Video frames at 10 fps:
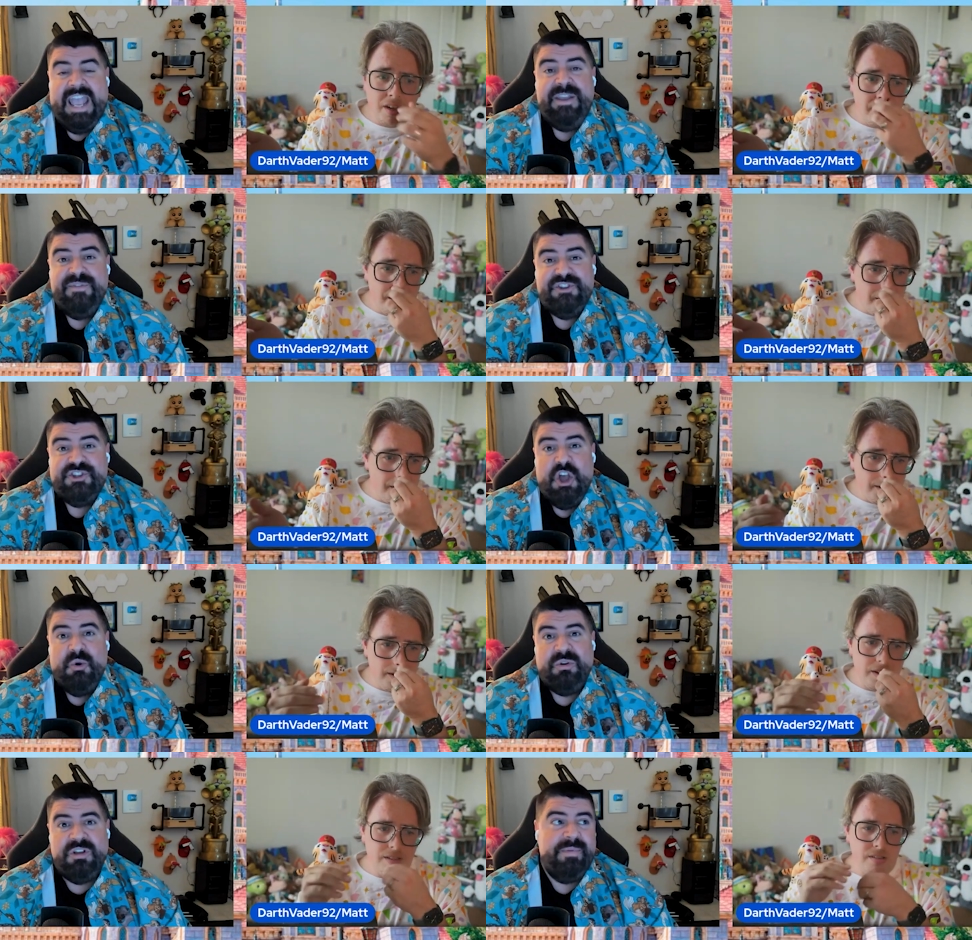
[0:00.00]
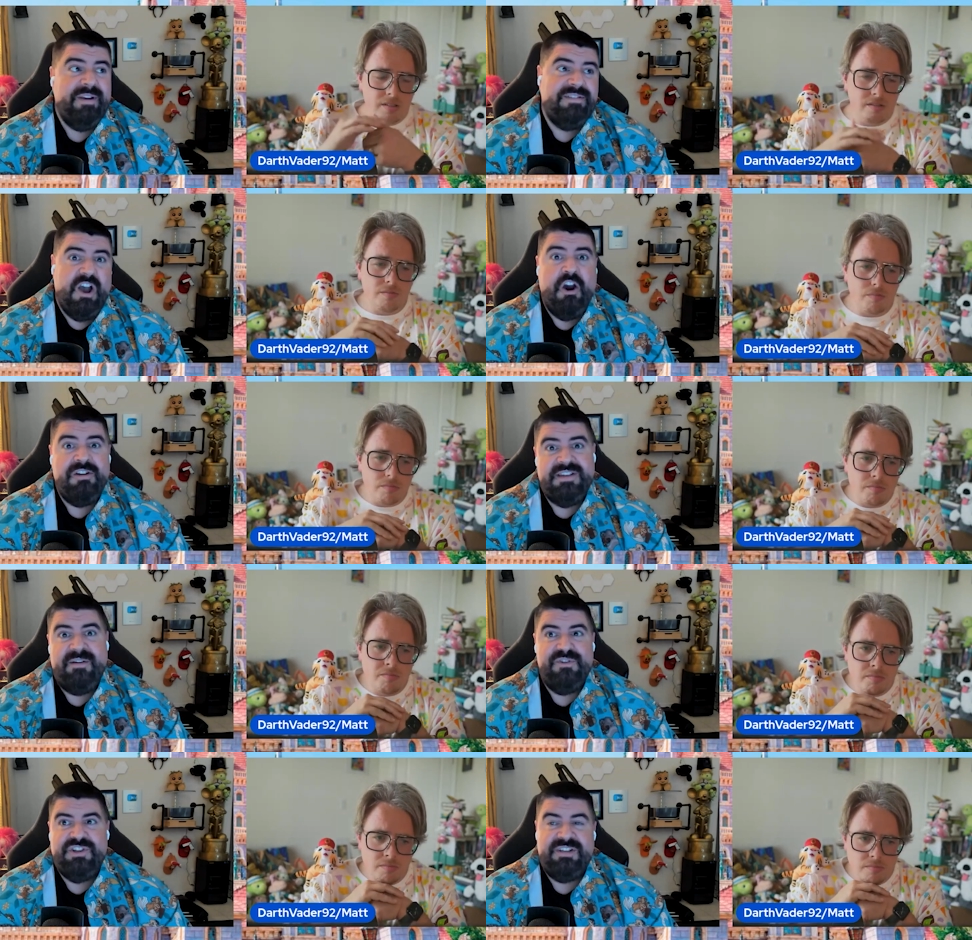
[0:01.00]
Speaker 1: Even so, compared to
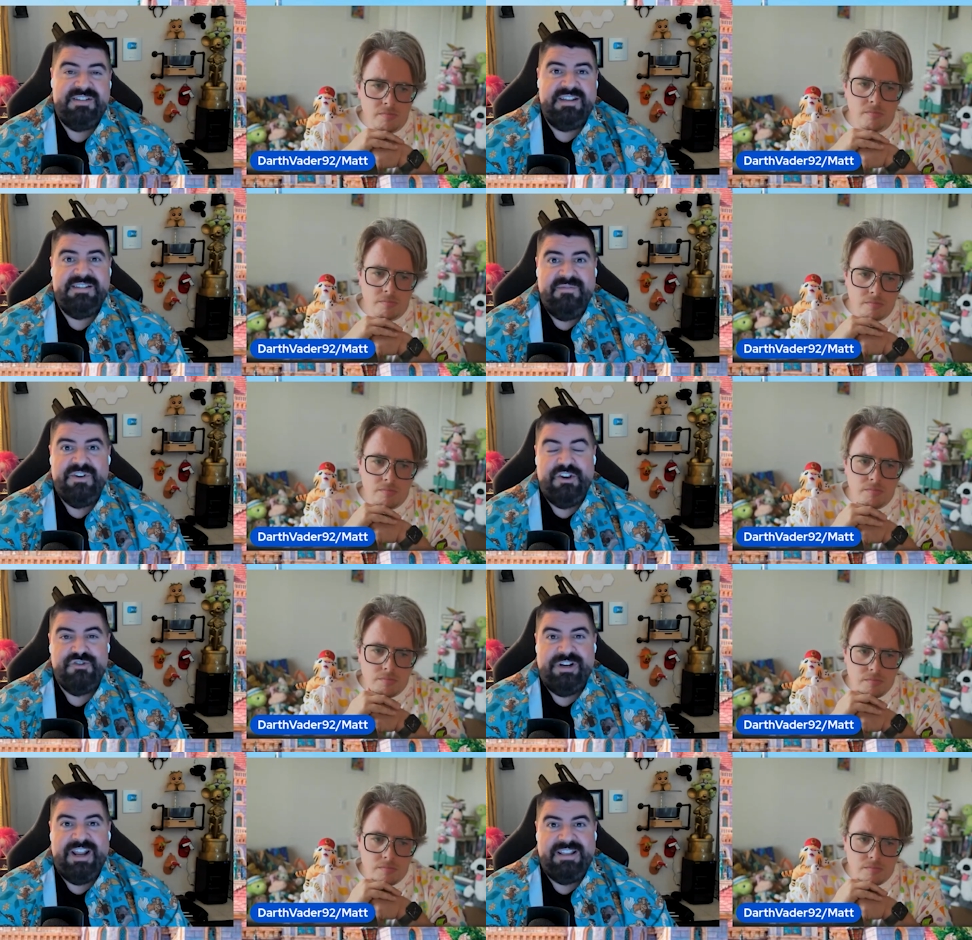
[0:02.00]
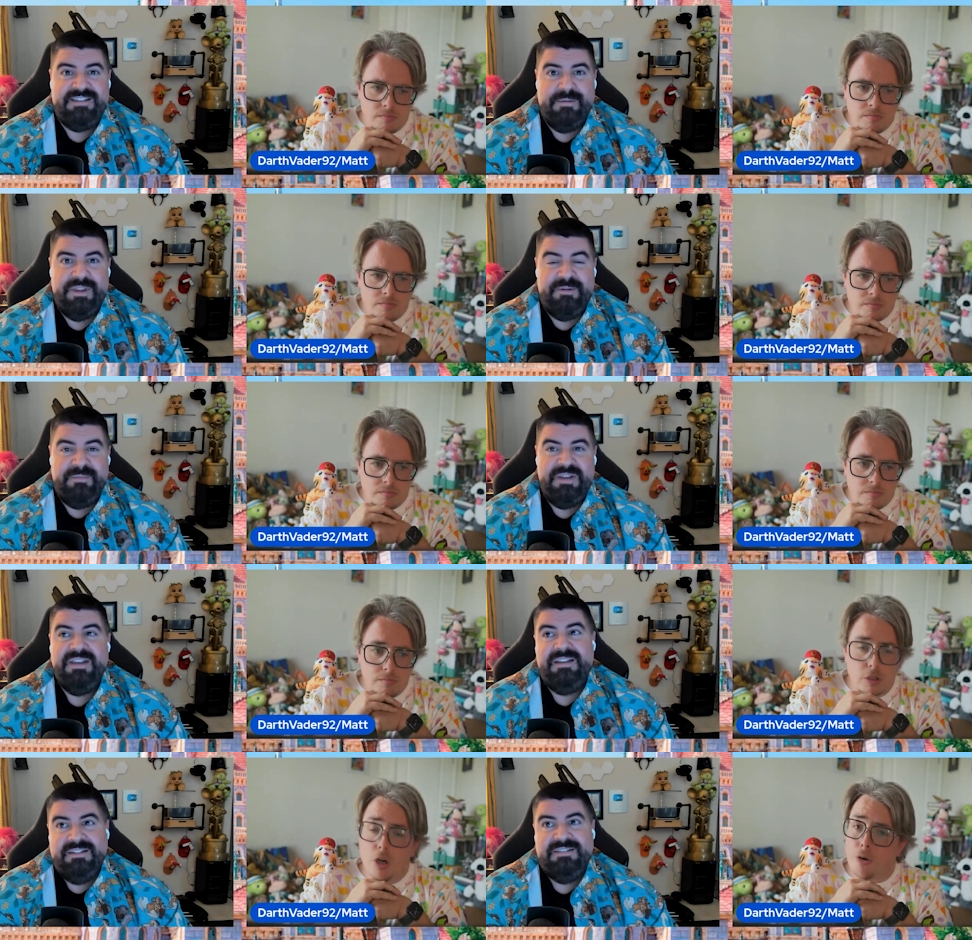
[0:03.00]
ours averaging $600-$700 a night, some of them.
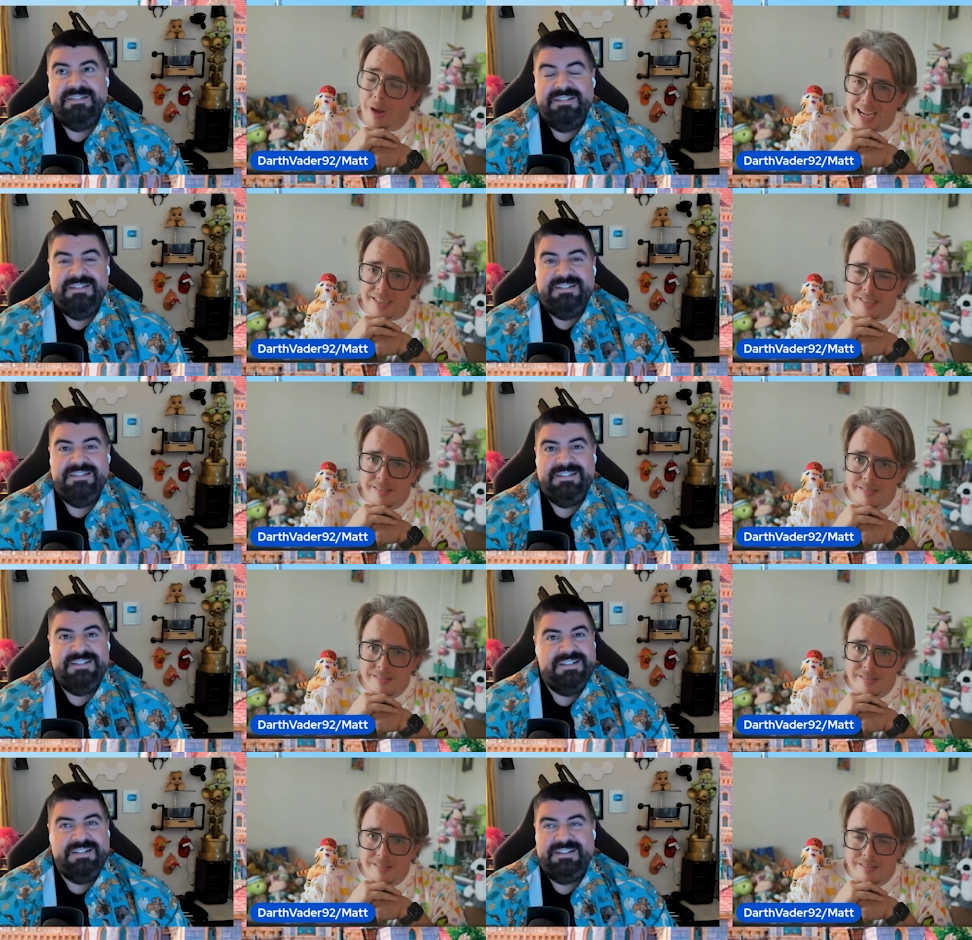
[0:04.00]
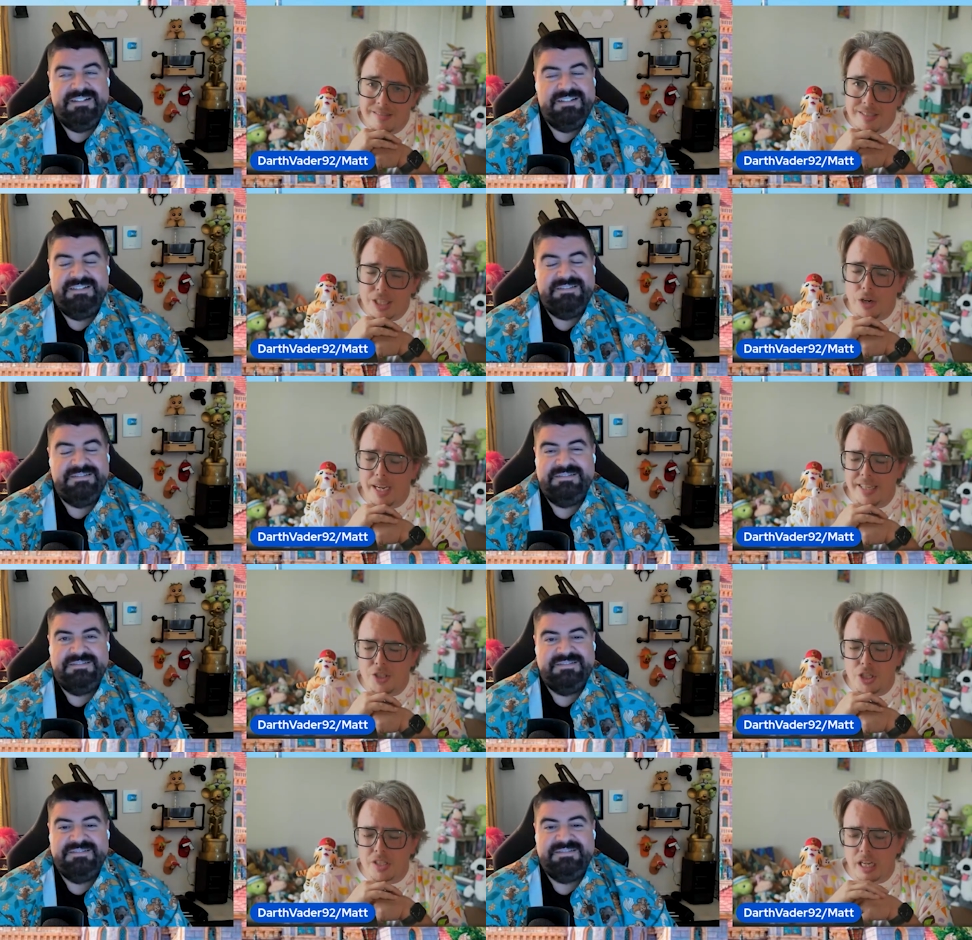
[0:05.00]
Speaker 2: Correct. So
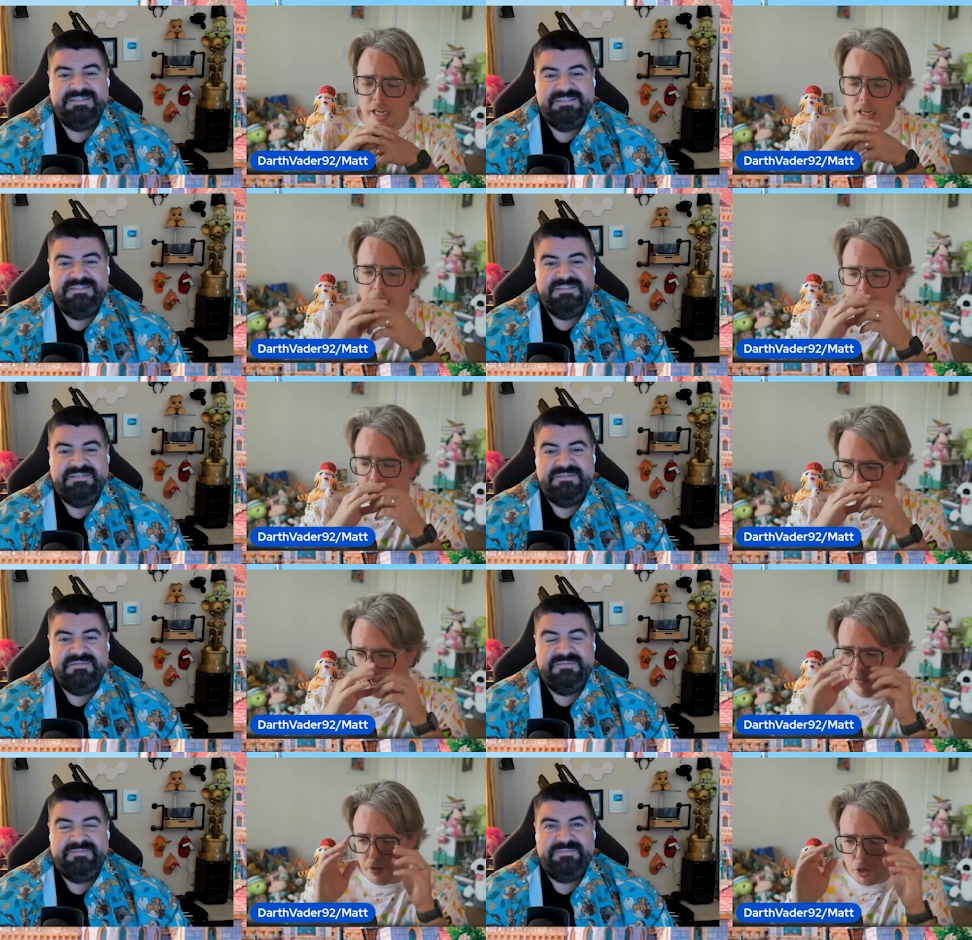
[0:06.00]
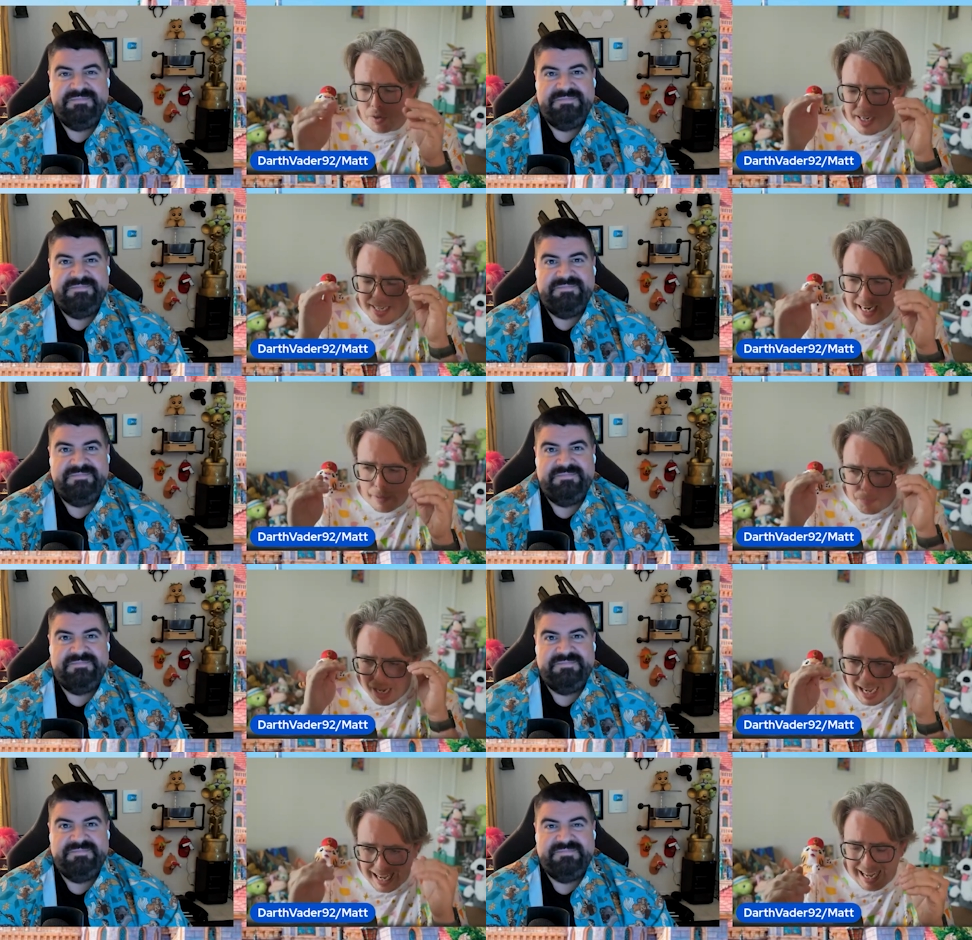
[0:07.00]
it's just, you know, if you can get
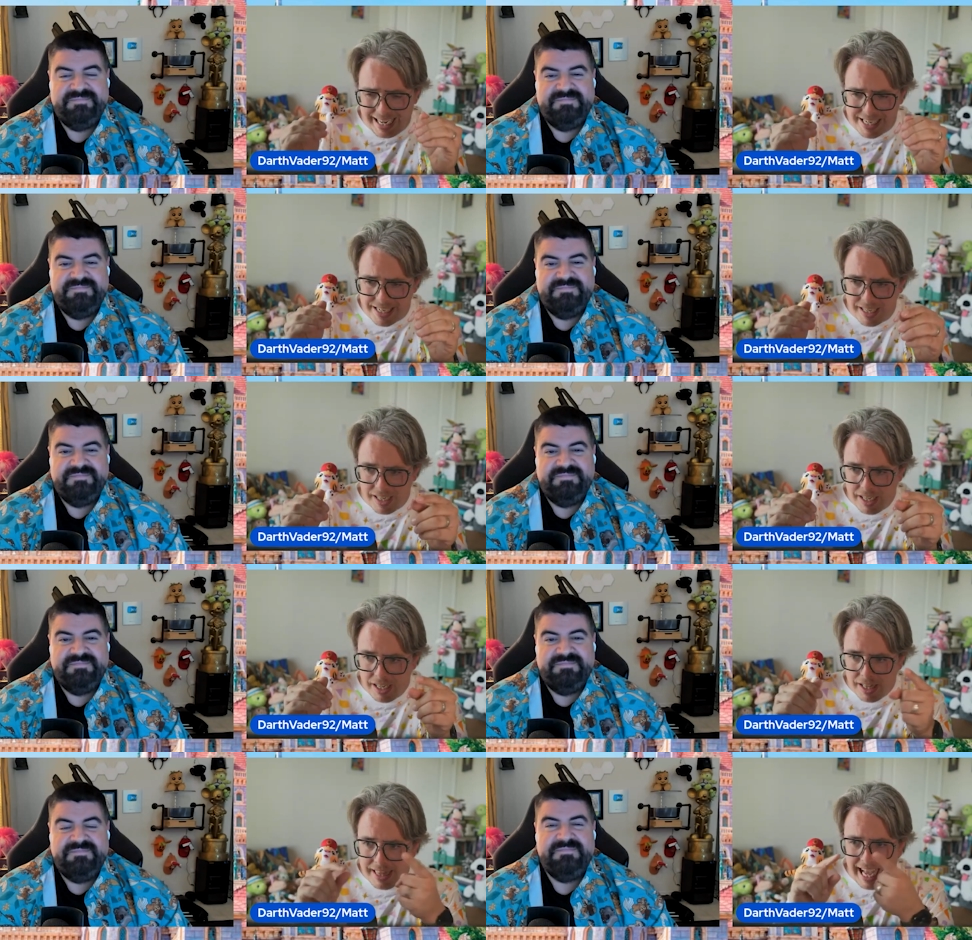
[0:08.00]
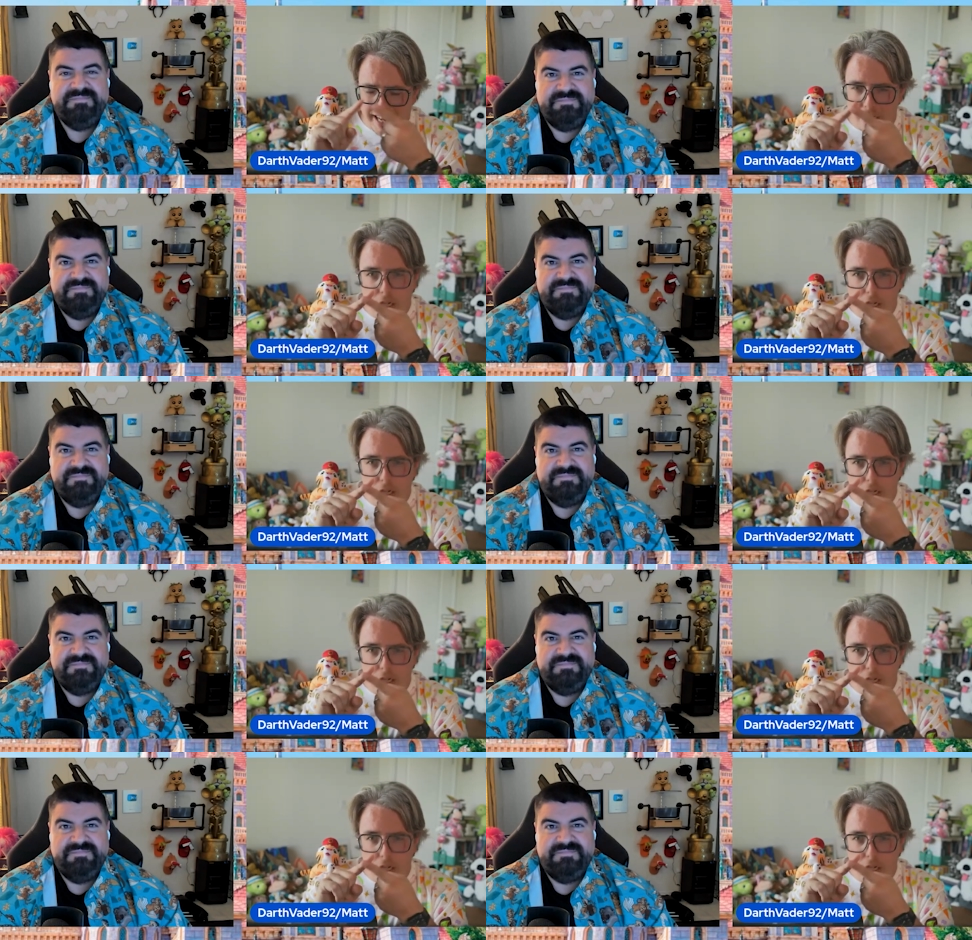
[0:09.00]
behind that